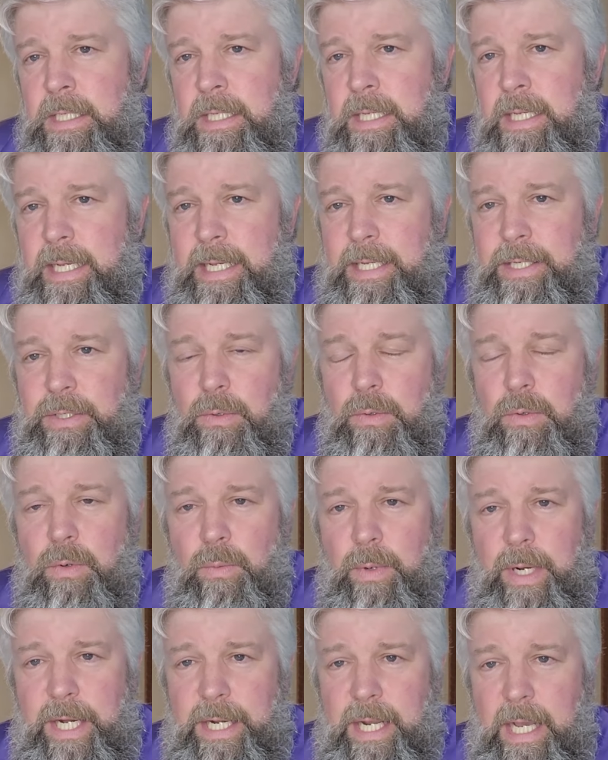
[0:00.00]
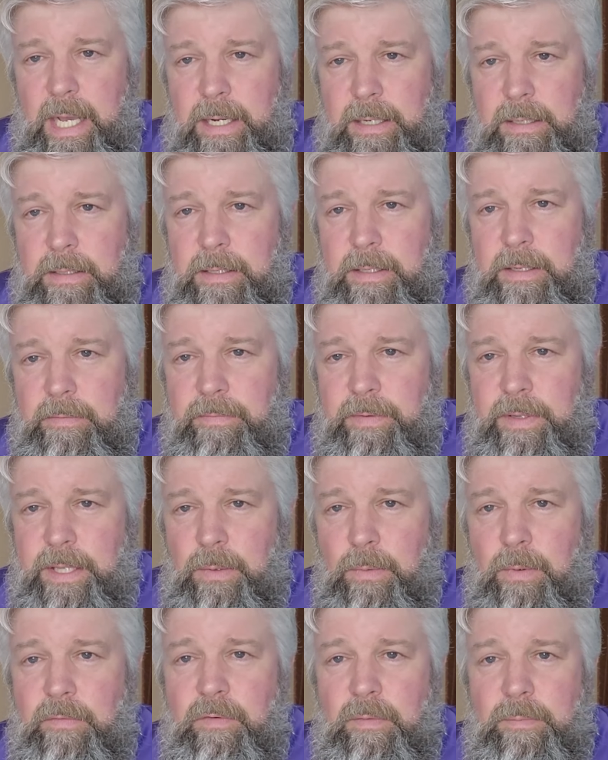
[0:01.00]
and or radon. If
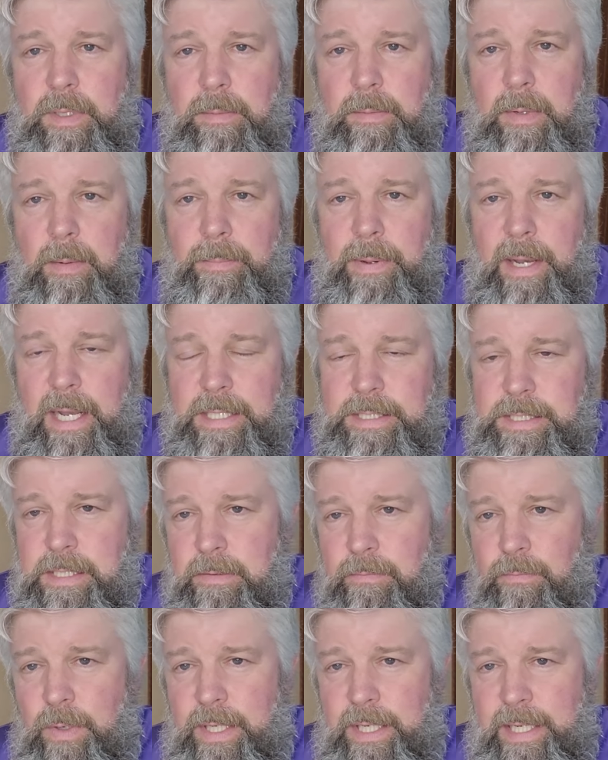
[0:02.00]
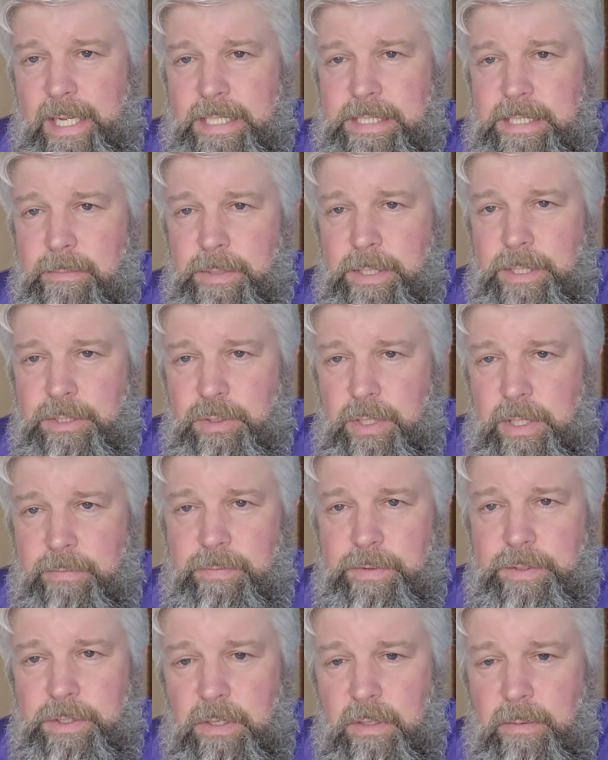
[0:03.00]
either one of them come up positive, we can ask them to treat
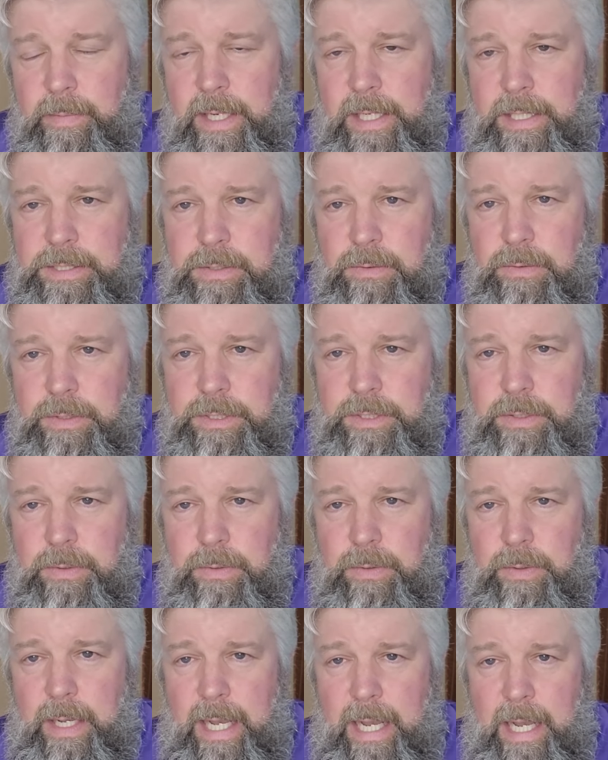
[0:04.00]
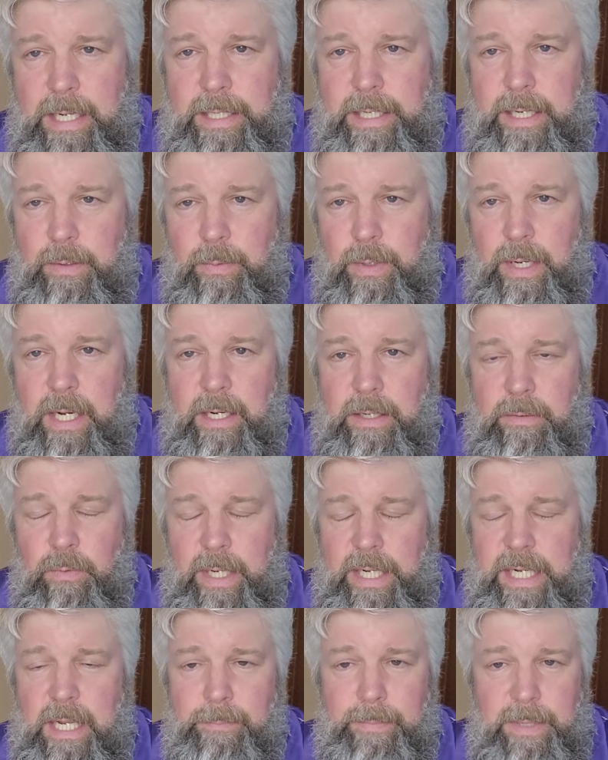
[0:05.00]
for termites or to add a
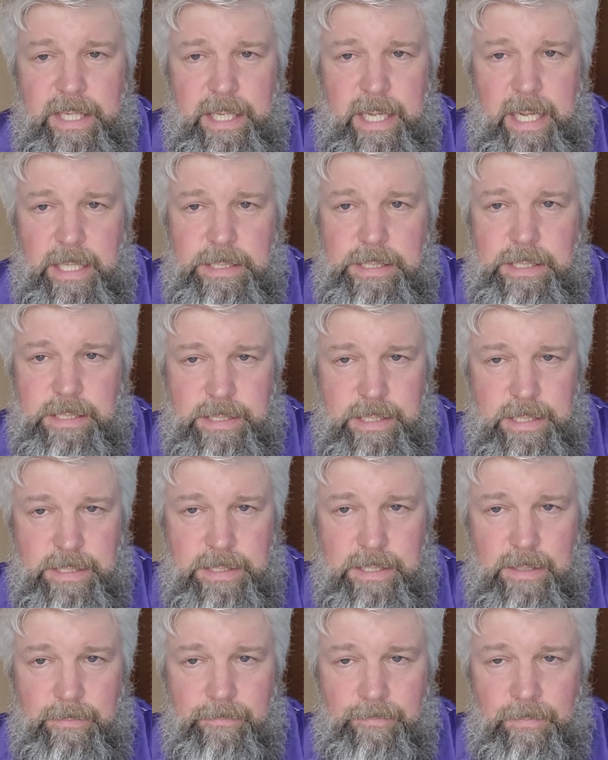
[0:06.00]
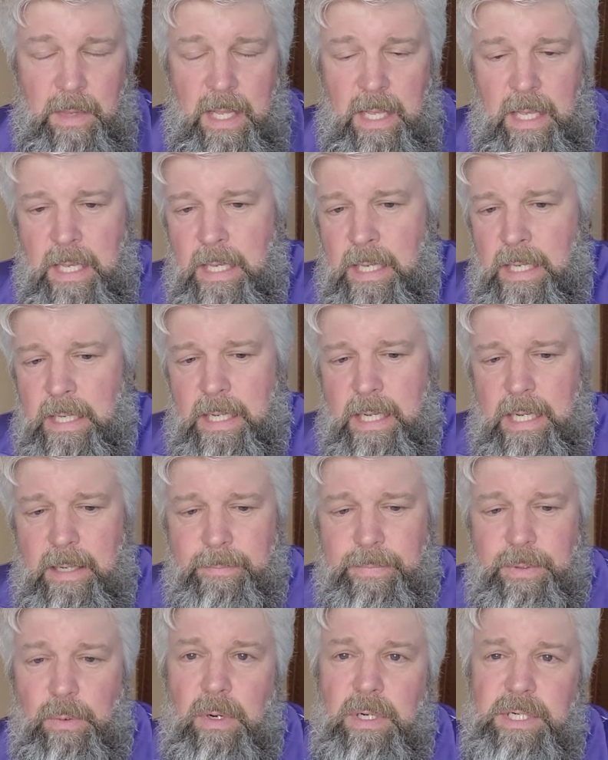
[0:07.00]
radon mitigation system.
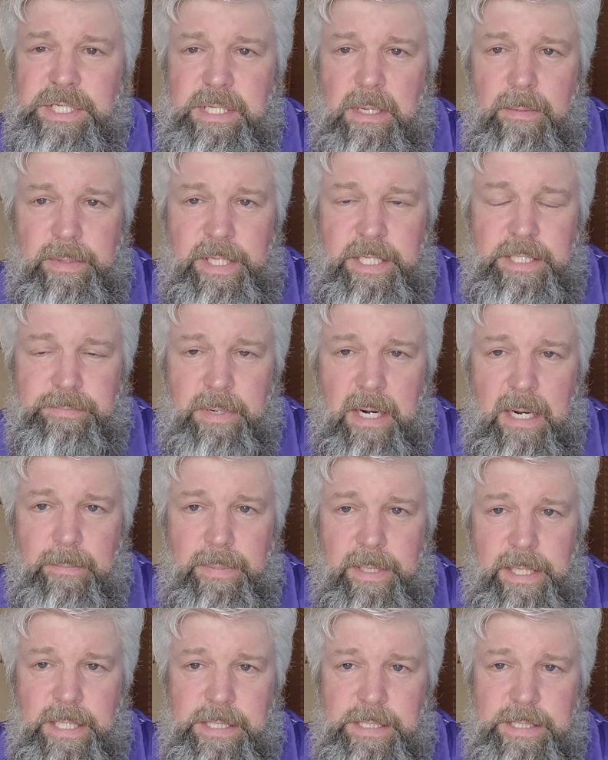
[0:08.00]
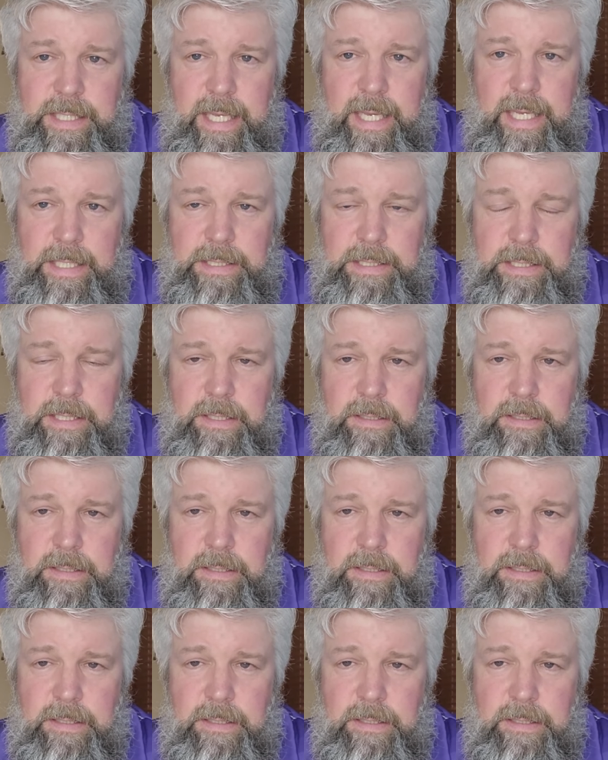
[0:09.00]
There are some of these properties that